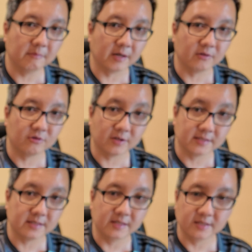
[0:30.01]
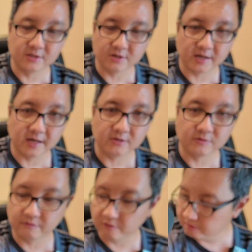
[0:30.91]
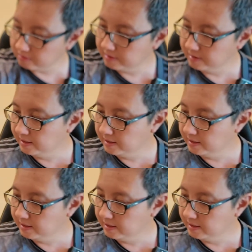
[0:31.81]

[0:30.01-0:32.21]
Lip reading: my trusty DJI Action 4,